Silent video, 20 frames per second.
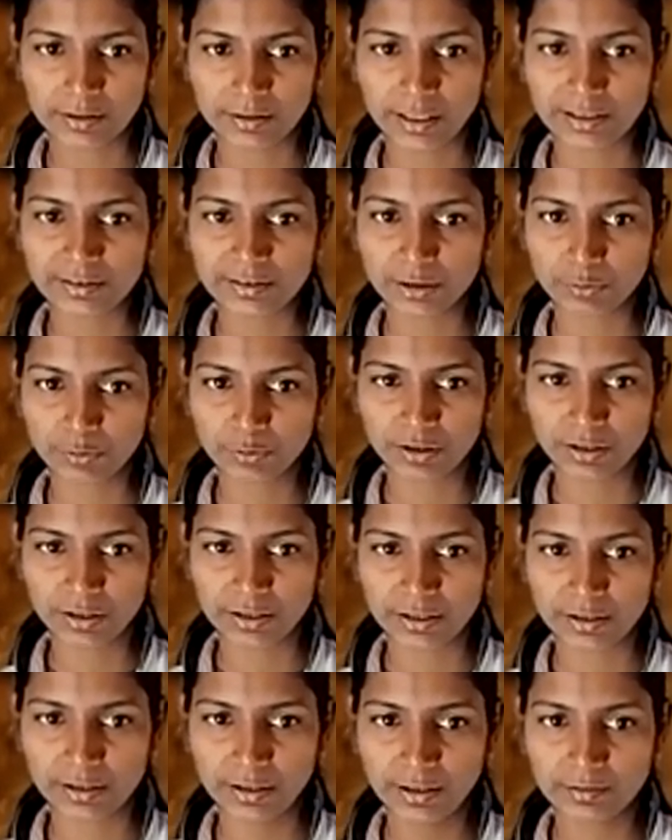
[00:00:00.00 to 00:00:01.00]
NASA Twitter
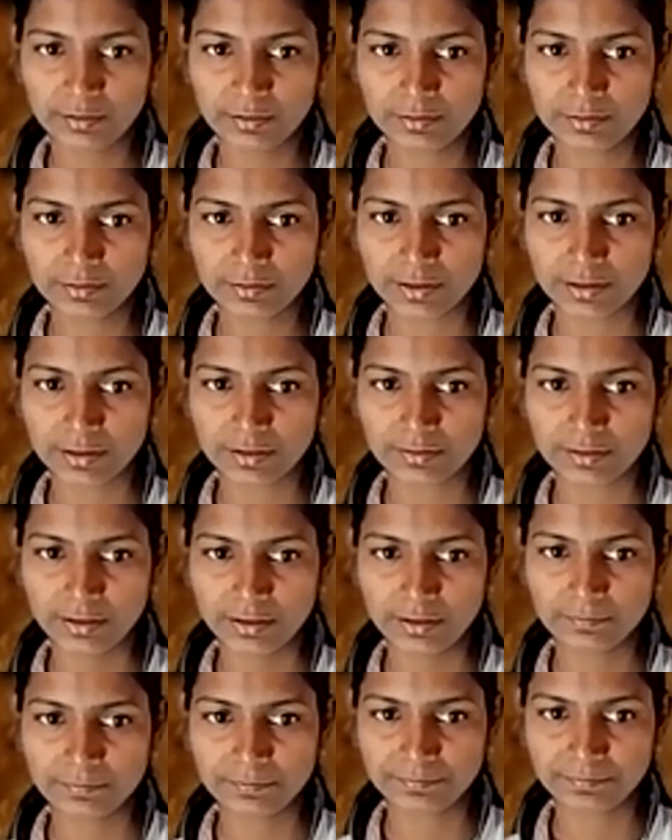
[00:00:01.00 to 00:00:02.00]
handle, NASA
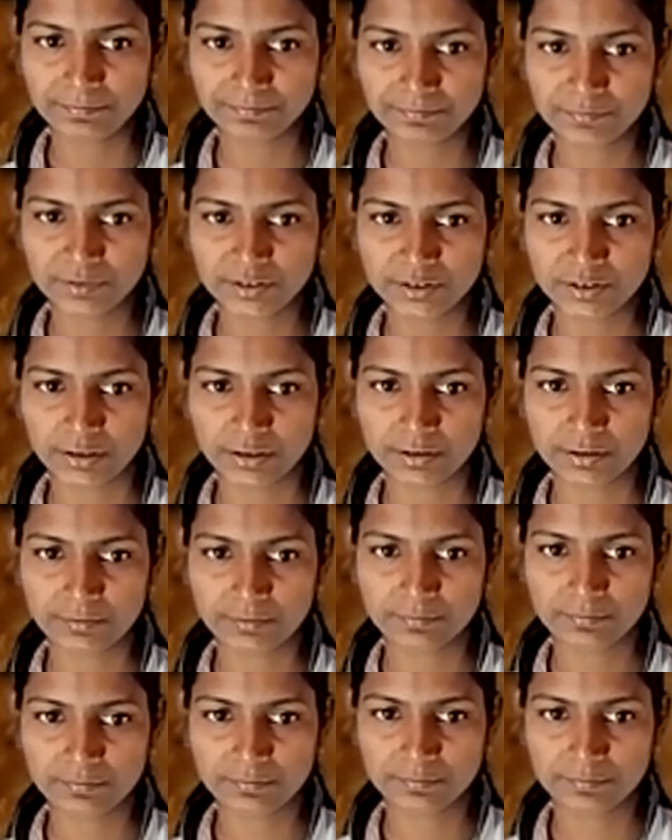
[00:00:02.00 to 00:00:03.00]
Sun.
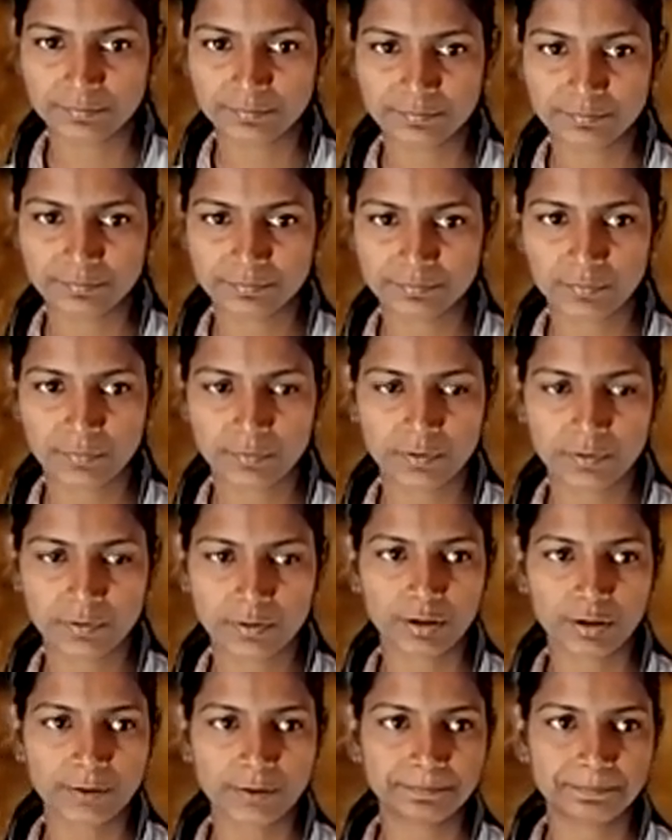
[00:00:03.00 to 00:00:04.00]

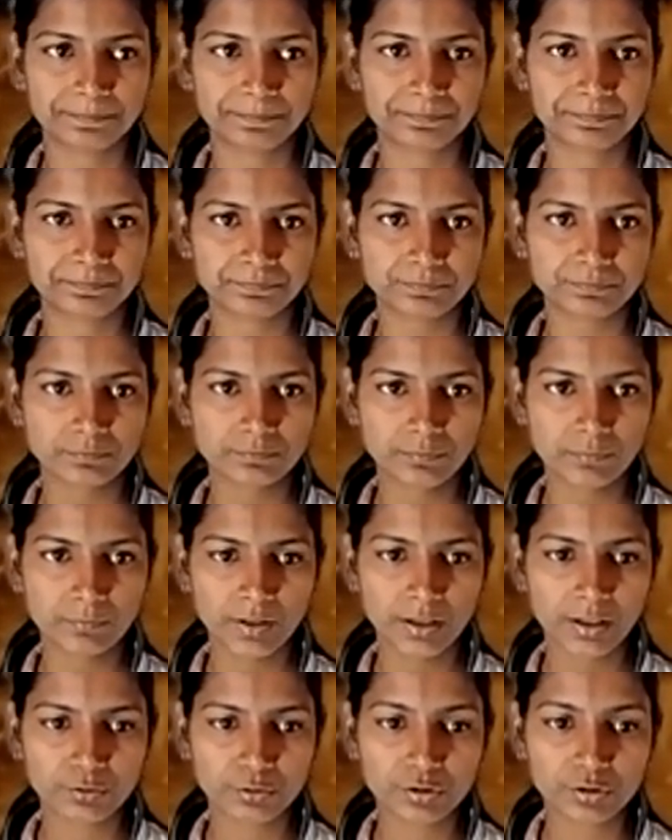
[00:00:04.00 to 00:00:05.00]
Okay,
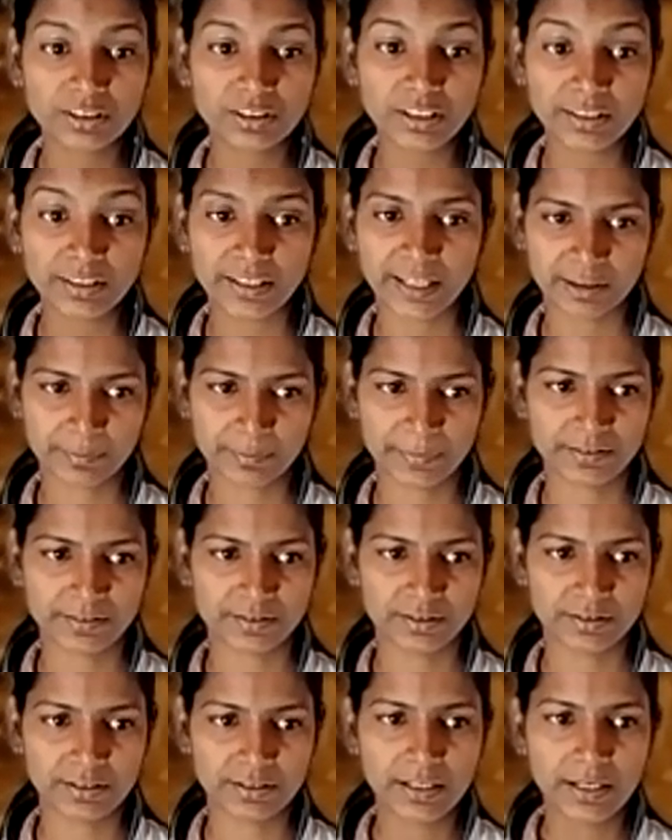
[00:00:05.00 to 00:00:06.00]
so these are dark
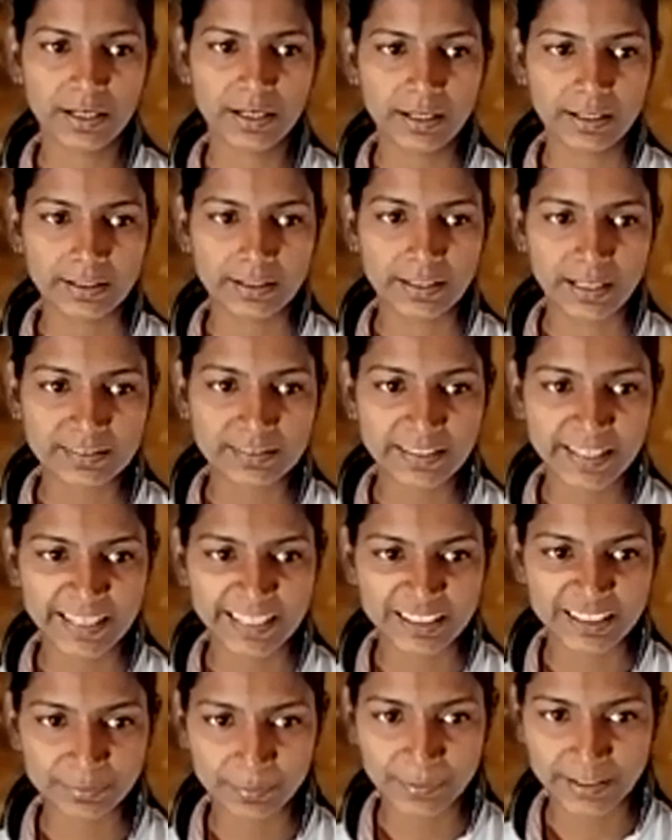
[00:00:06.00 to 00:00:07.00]
patches. NASA
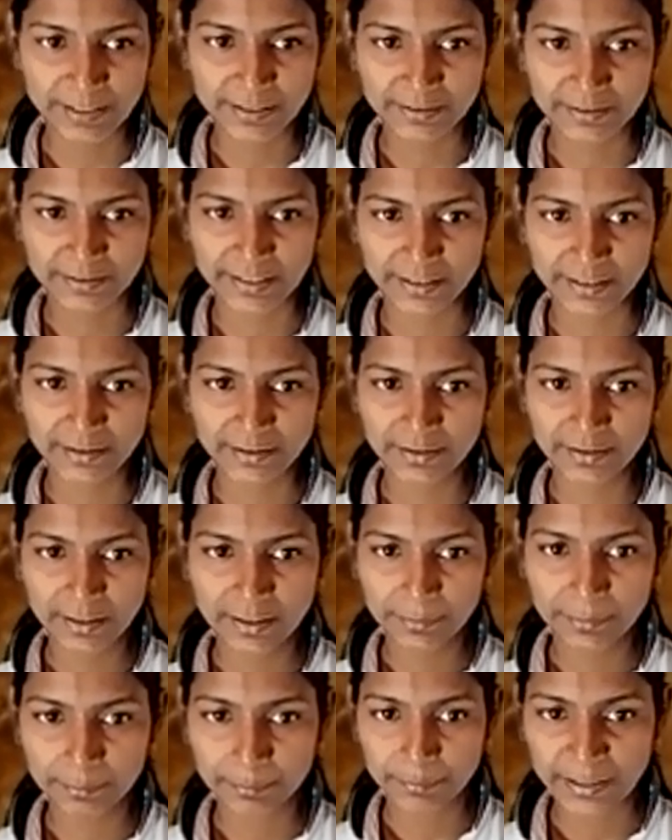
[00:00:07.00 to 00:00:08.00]
explained that
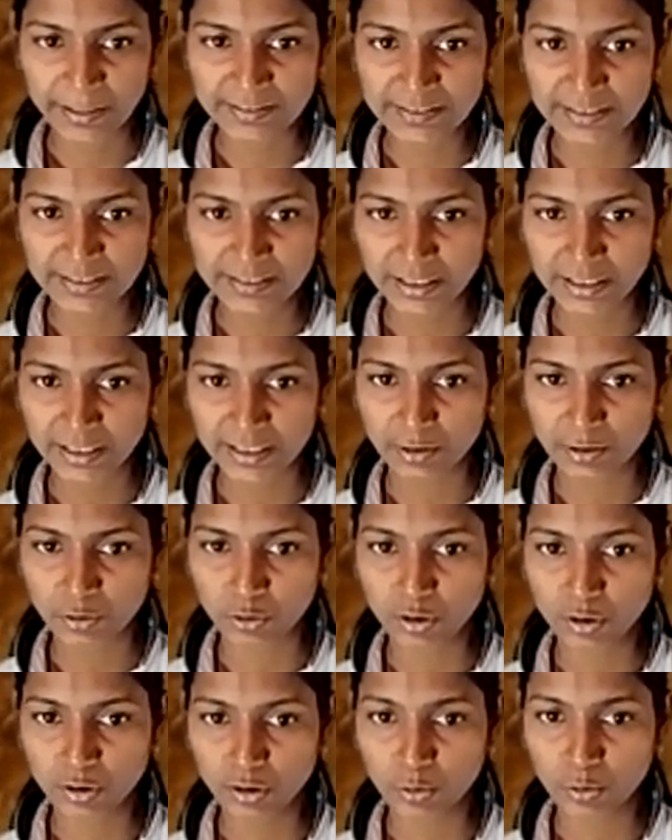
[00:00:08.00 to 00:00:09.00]
patches are
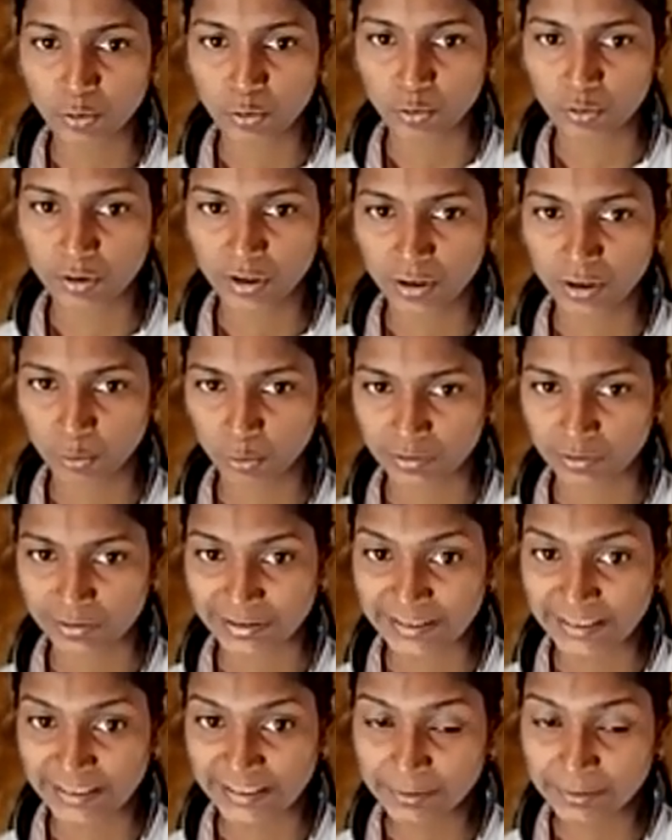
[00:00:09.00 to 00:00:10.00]
called coronal holes.
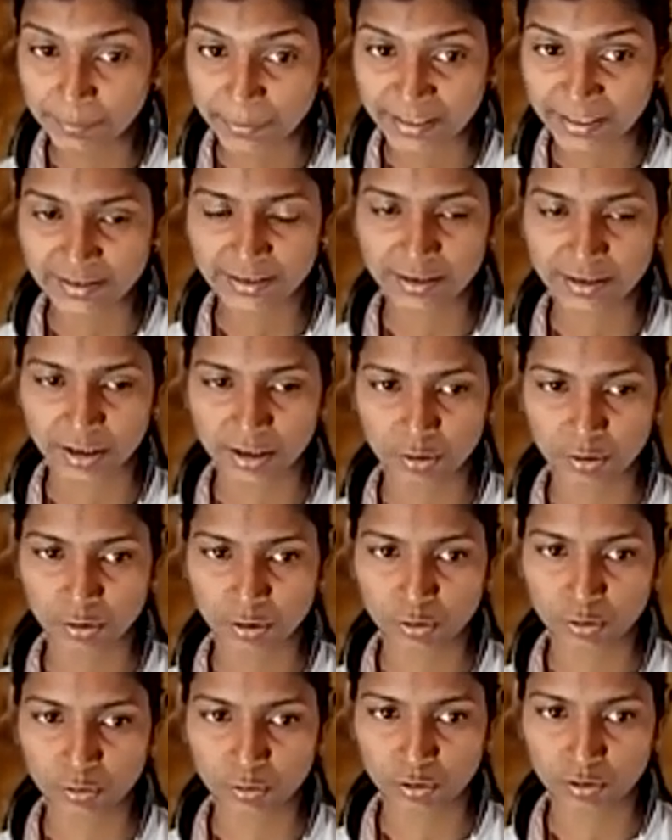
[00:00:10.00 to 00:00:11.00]
These patches are called
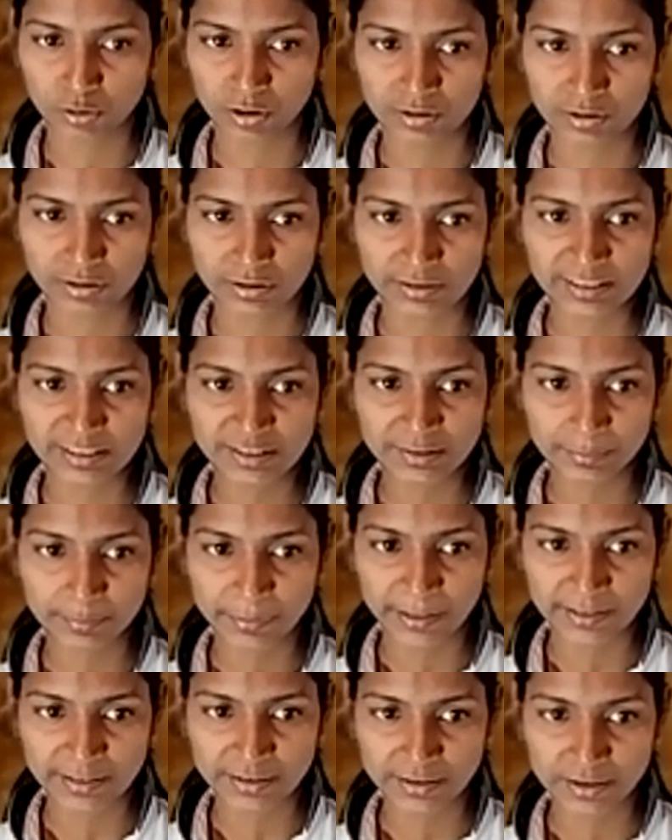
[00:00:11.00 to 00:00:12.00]
coronal holes. These
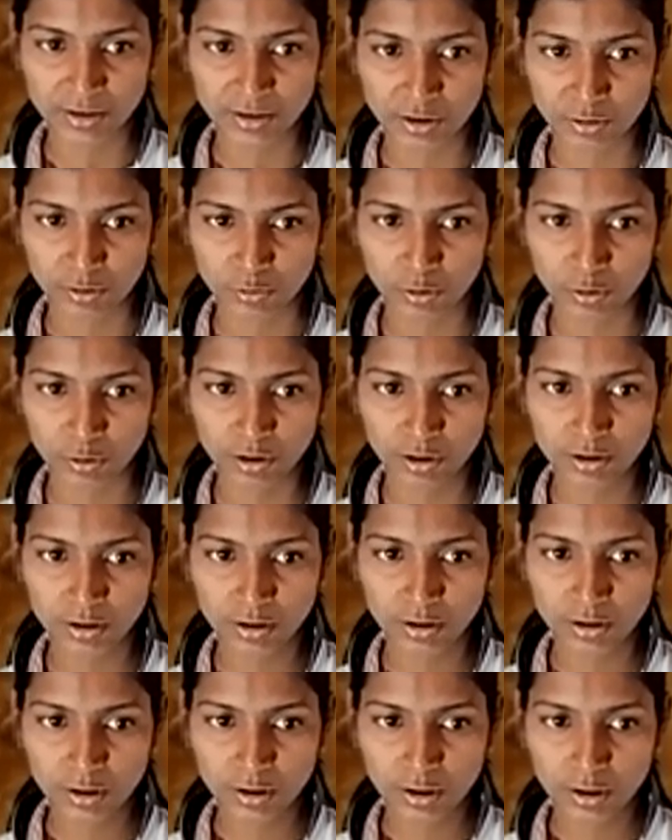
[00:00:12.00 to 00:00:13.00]
patches are called
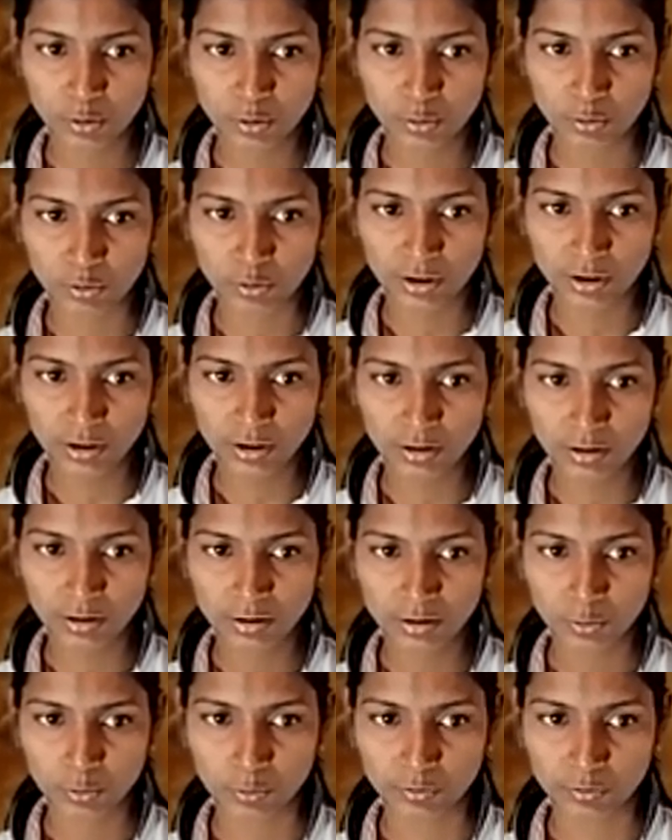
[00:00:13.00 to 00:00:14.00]
coronal
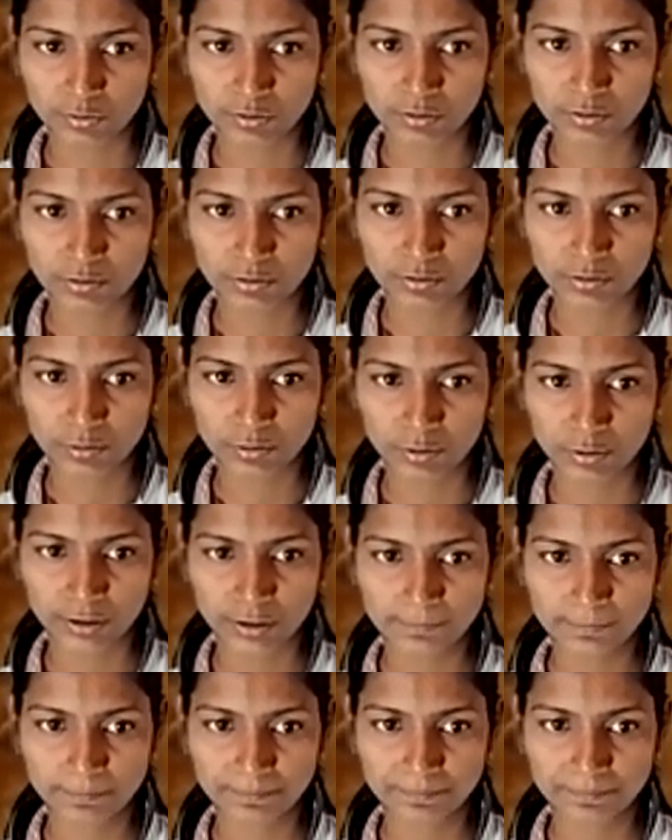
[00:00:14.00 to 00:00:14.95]
holes. Okay.